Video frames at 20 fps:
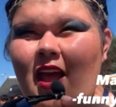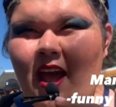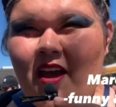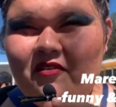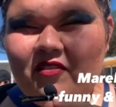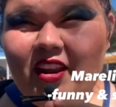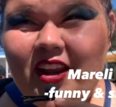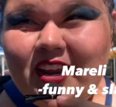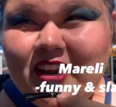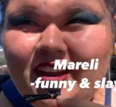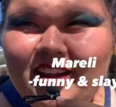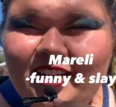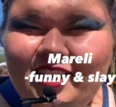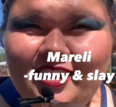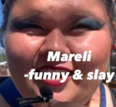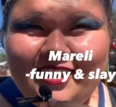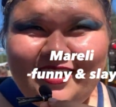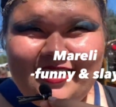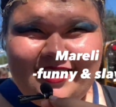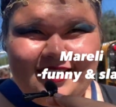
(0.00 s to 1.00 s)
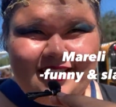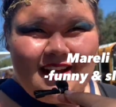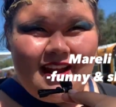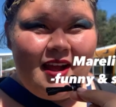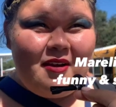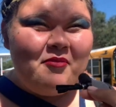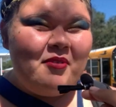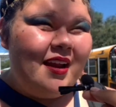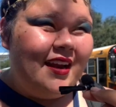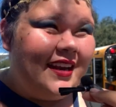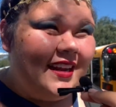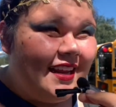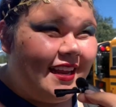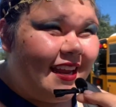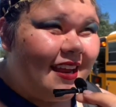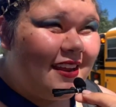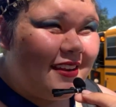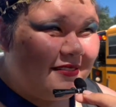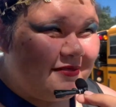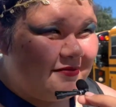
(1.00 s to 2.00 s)
Feeling good. I'm ready to
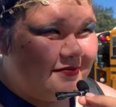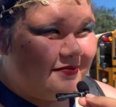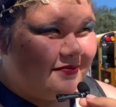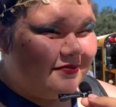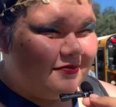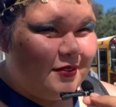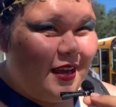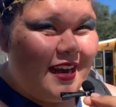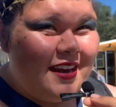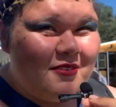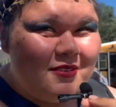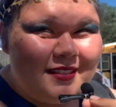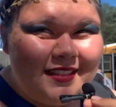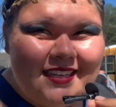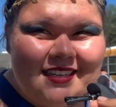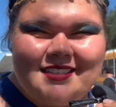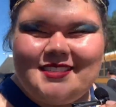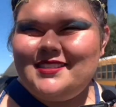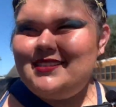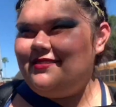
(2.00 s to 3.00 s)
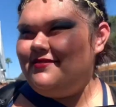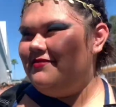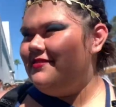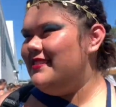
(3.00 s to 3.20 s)
get ready with this.